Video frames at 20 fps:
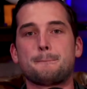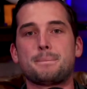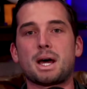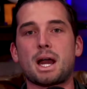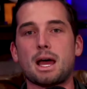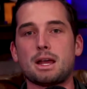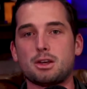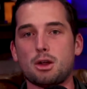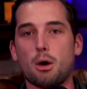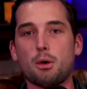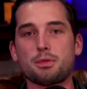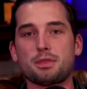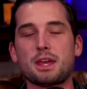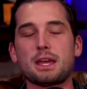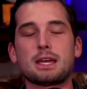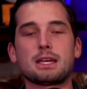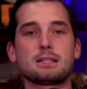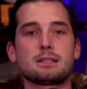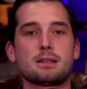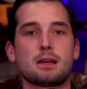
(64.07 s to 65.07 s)
But I don't
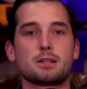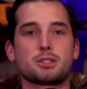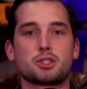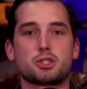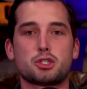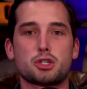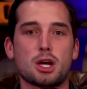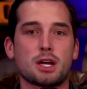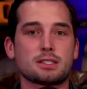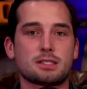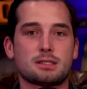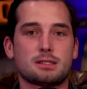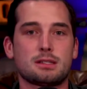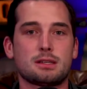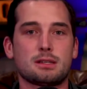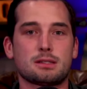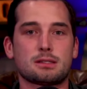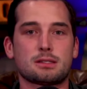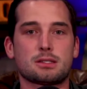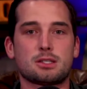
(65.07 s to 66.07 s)
think it does
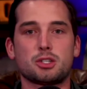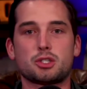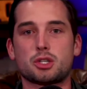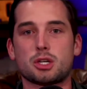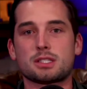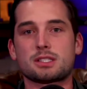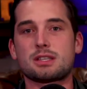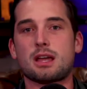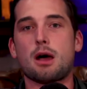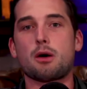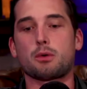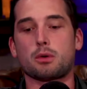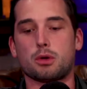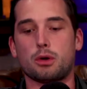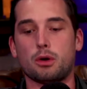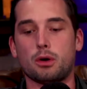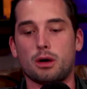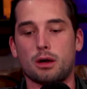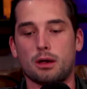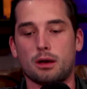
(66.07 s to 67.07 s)
justice to just how
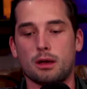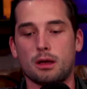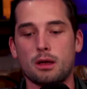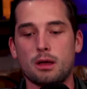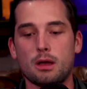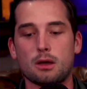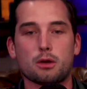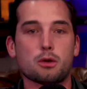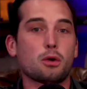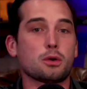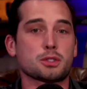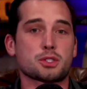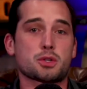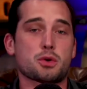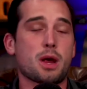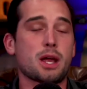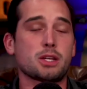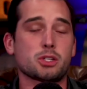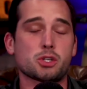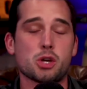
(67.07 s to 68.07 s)
good Cole
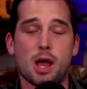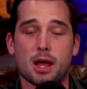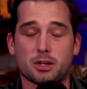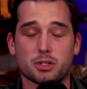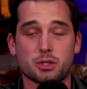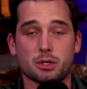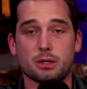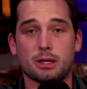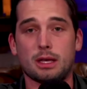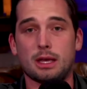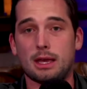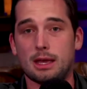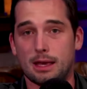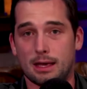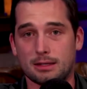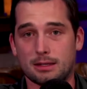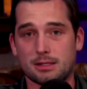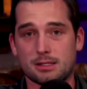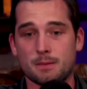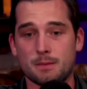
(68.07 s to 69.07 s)
Strange actually
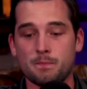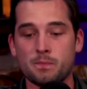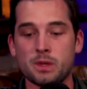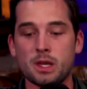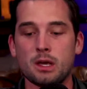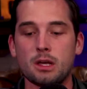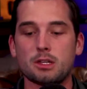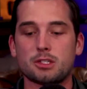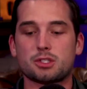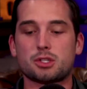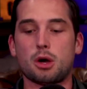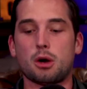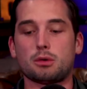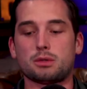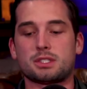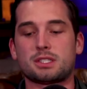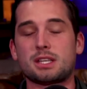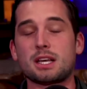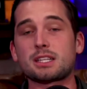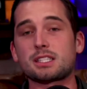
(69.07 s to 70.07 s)
is.
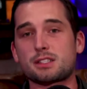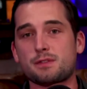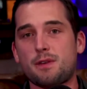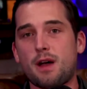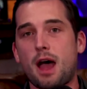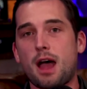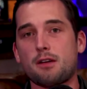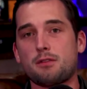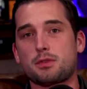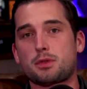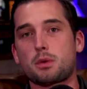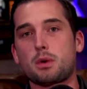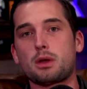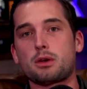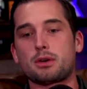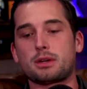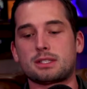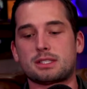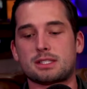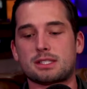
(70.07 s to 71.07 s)
So 6'5",
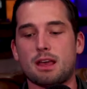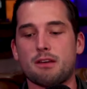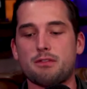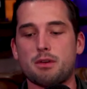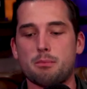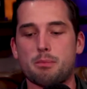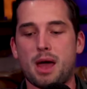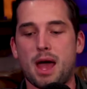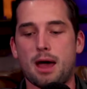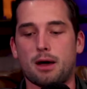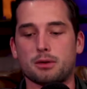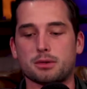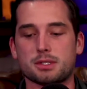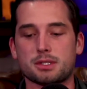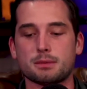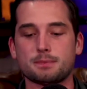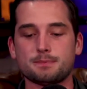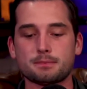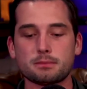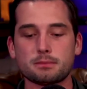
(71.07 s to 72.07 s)
307 pounds.